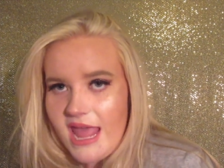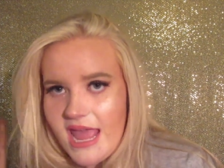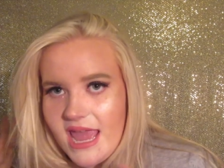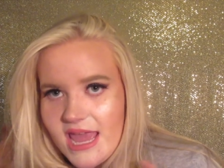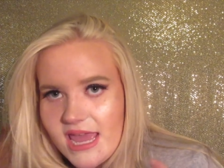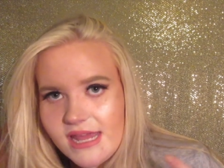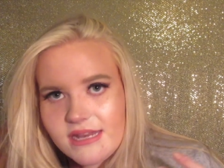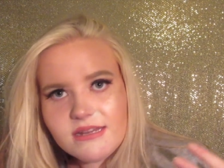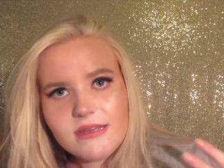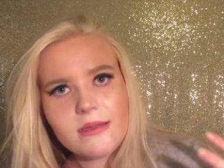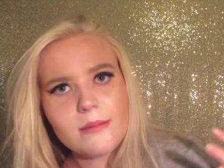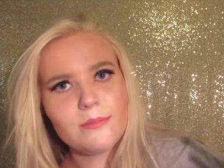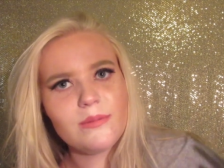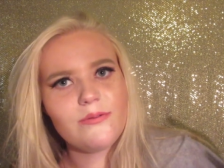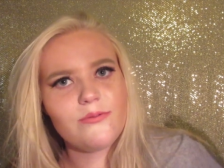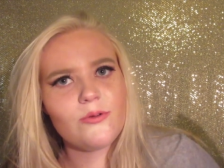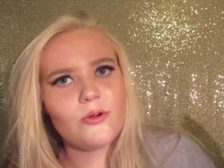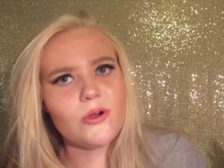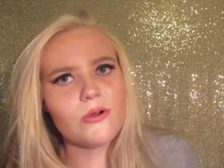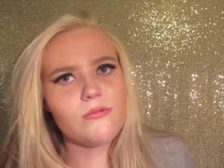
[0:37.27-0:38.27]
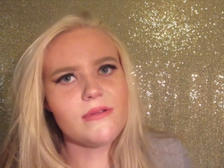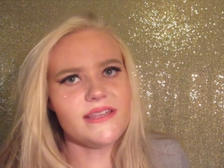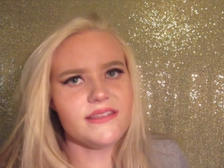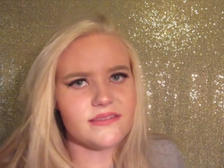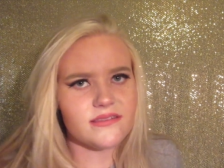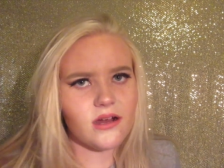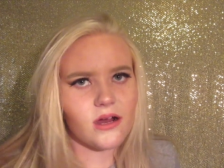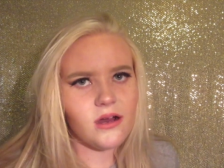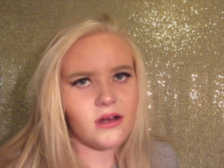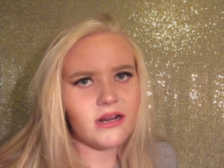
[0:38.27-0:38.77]
And before we
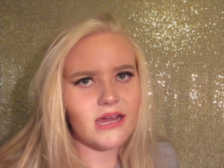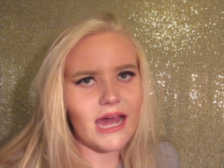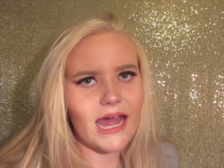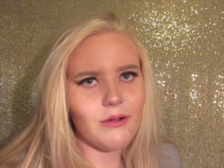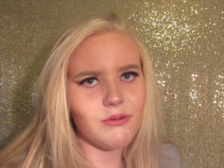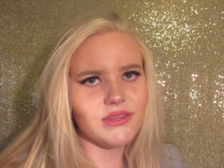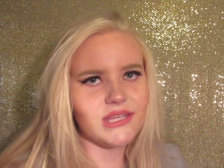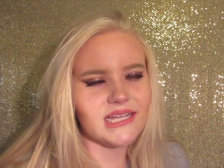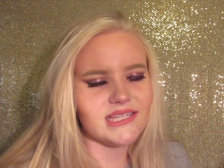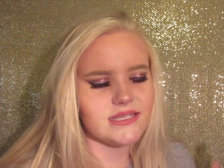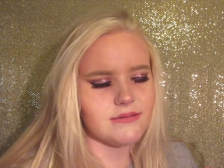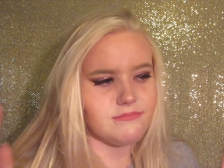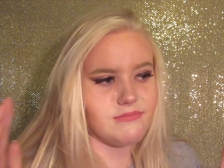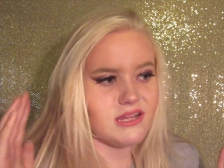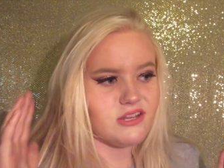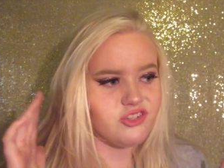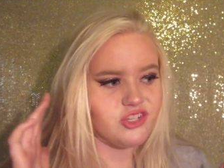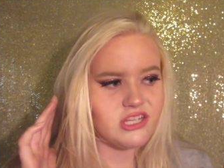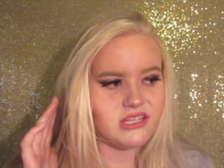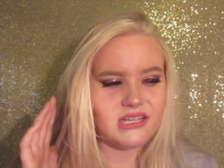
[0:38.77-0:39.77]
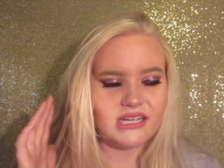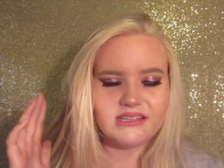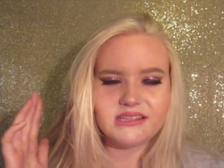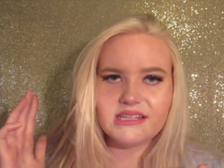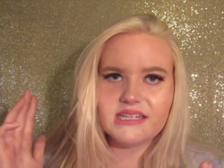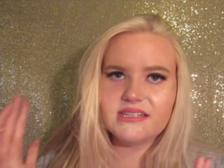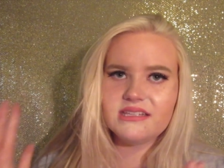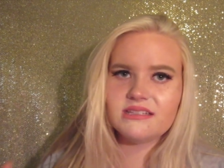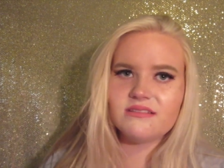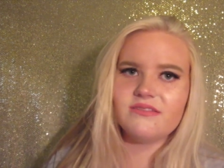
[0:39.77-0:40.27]
start, I would like to mention that
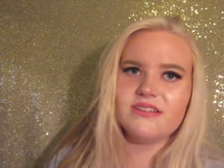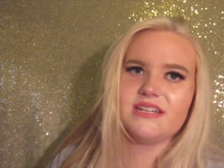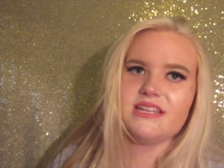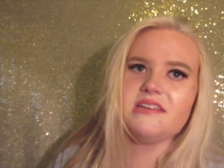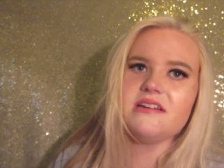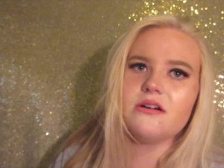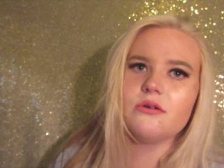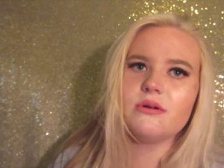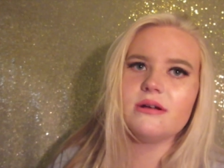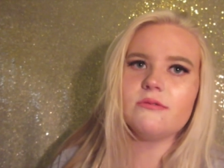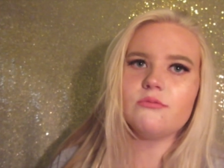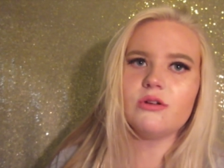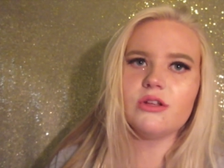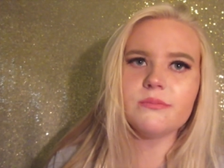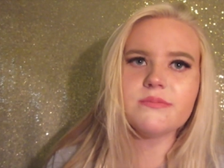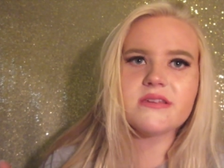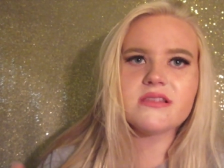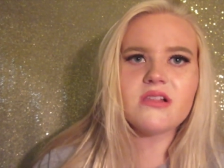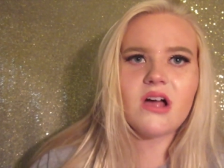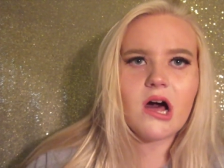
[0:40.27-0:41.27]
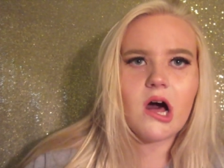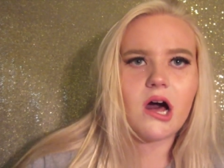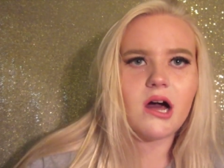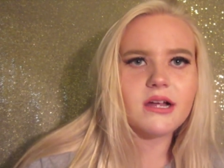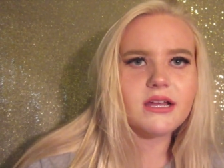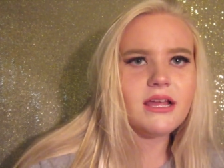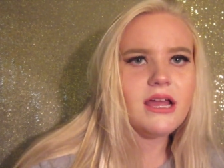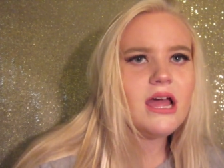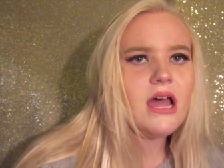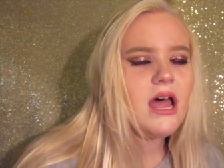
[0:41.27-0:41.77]
this video will be
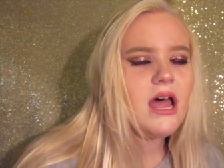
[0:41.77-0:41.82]
long.